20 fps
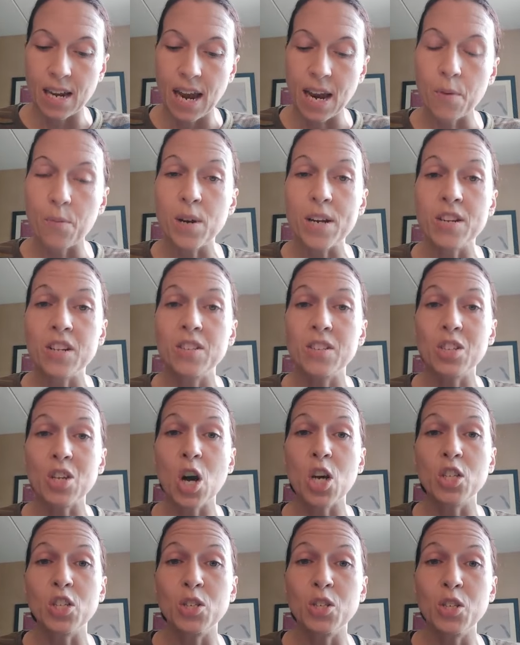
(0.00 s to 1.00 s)
And we can
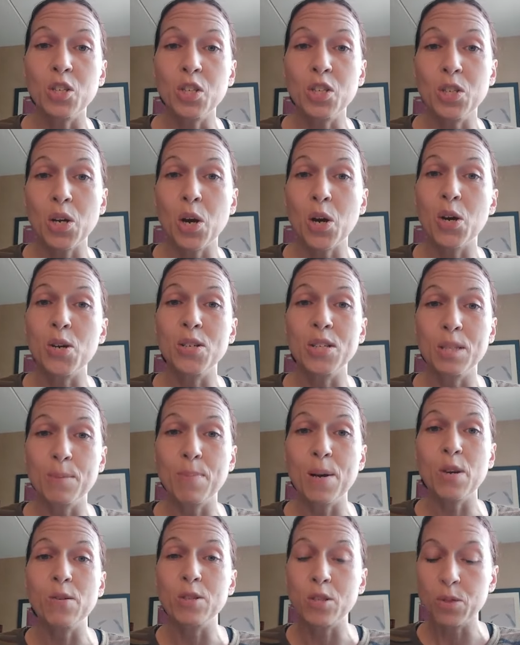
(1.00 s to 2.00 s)
start to discern
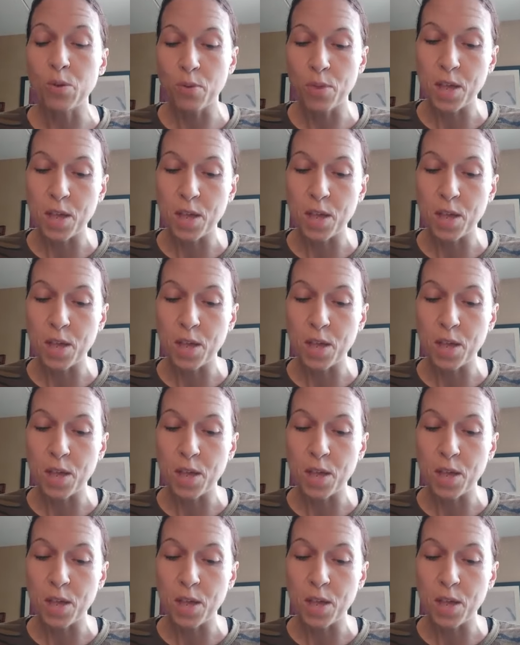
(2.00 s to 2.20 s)
spiritual